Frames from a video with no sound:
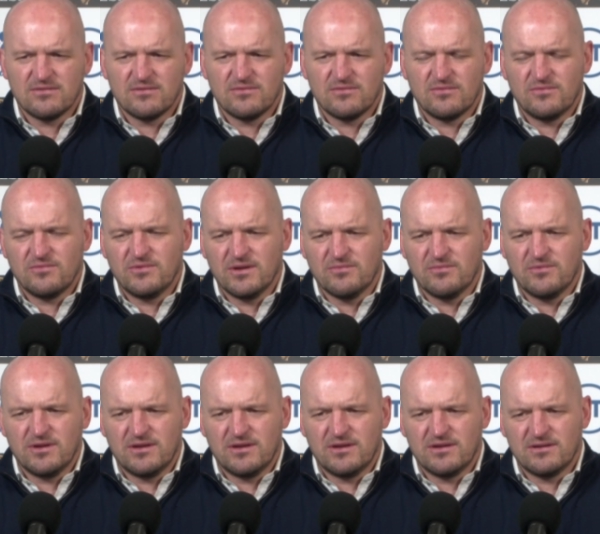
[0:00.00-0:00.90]
We
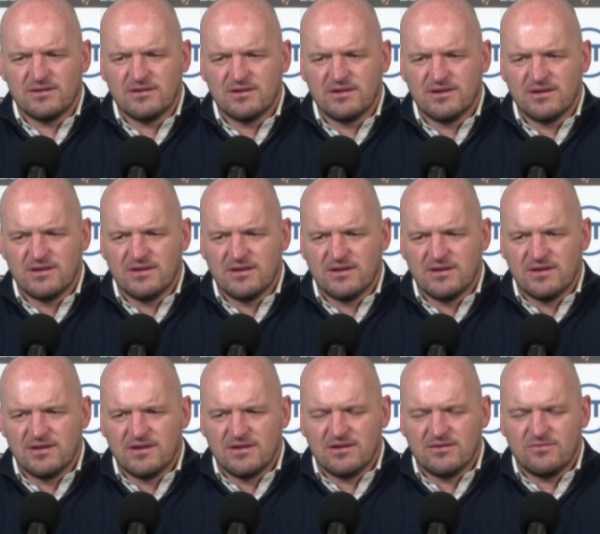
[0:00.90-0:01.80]
we
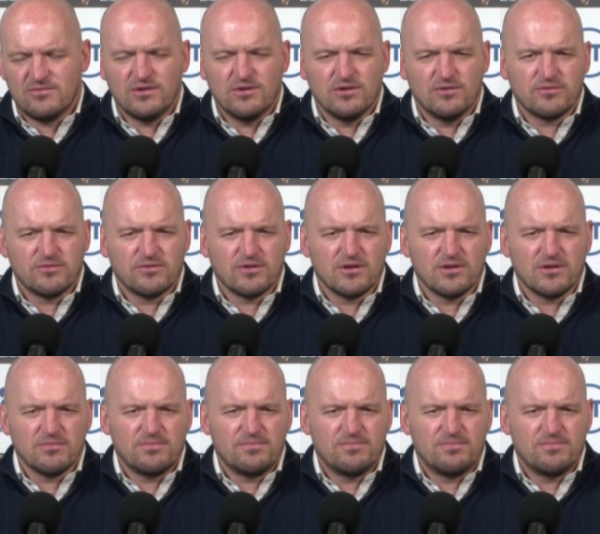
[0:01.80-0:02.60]
we know we've got to